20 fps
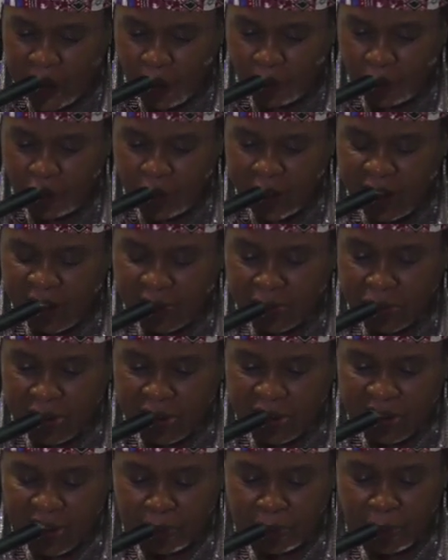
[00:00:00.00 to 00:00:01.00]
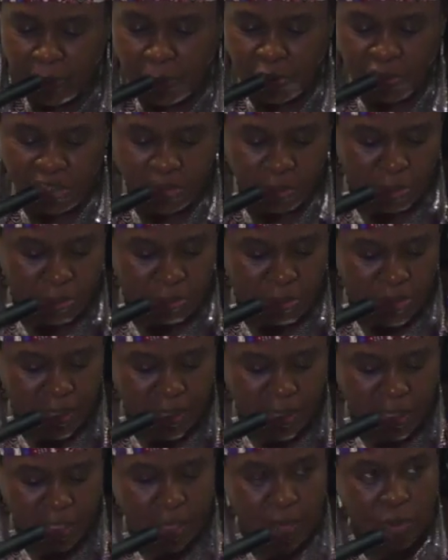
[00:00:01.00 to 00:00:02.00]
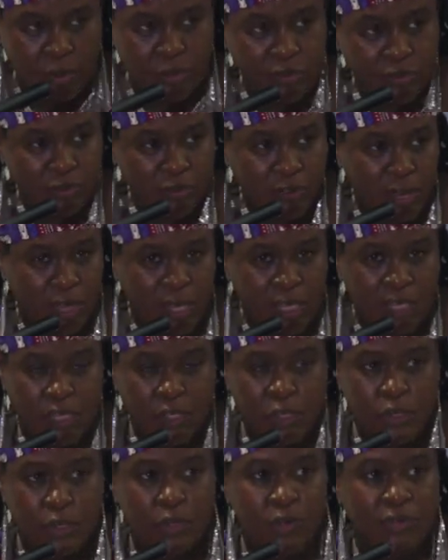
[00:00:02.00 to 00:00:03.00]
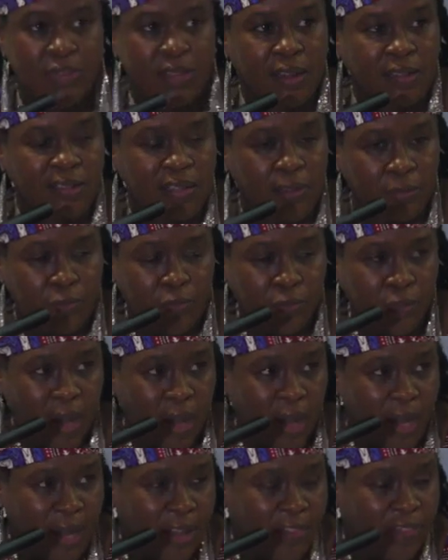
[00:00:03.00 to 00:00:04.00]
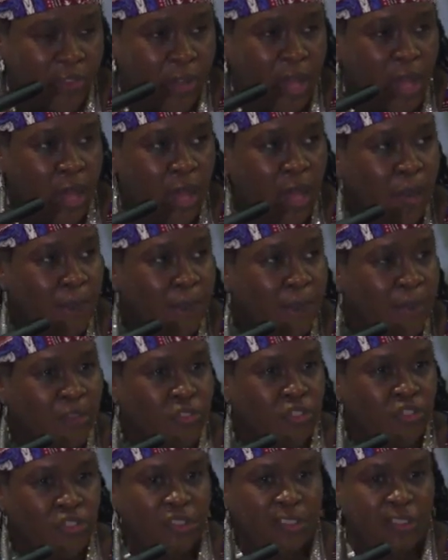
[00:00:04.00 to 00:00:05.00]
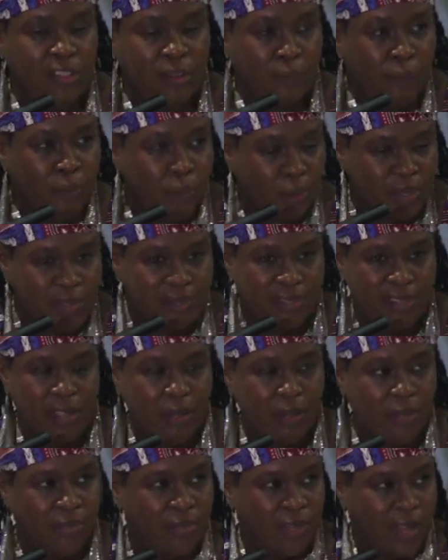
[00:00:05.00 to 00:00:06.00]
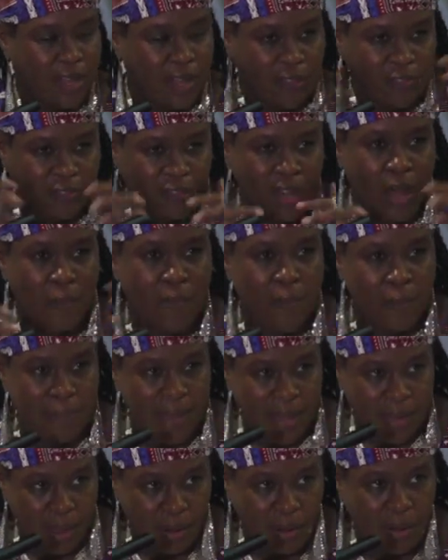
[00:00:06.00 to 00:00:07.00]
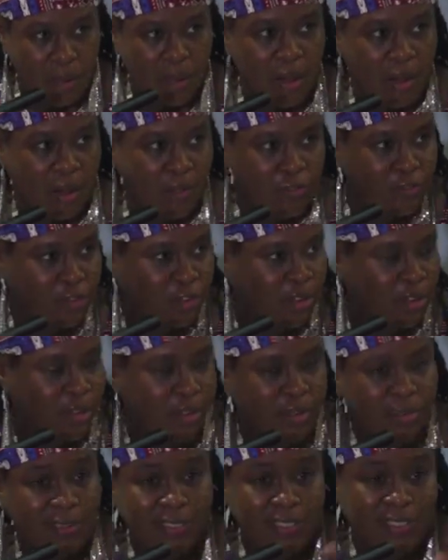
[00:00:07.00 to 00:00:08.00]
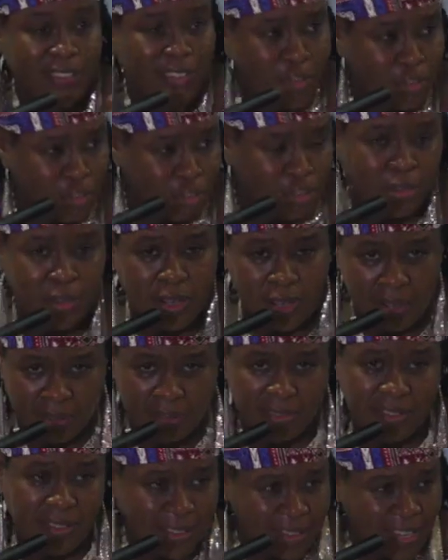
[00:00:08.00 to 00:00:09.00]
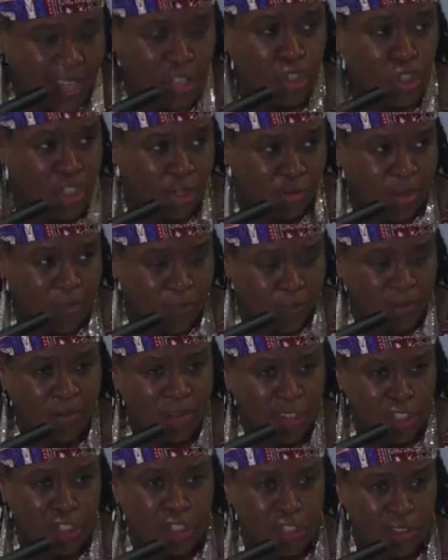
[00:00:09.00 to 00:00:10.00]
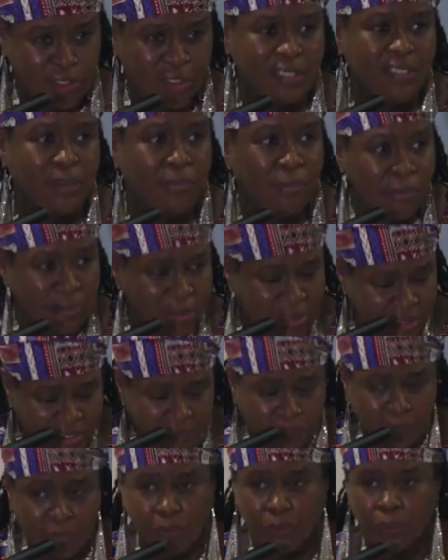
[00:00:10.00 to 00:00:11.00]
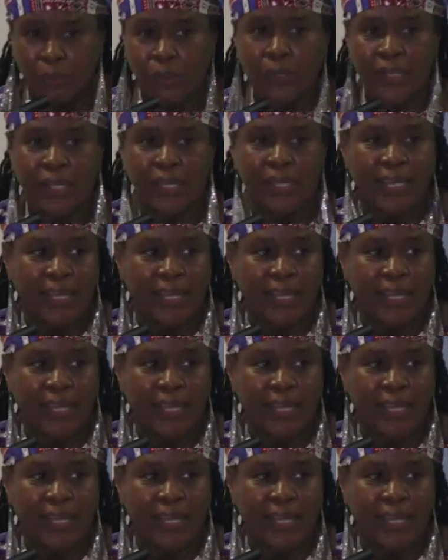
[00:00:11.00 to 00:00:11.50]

Now, these principles were really codified in 2005, but just to point out, they have come about after centuries, because actually reparations is a principle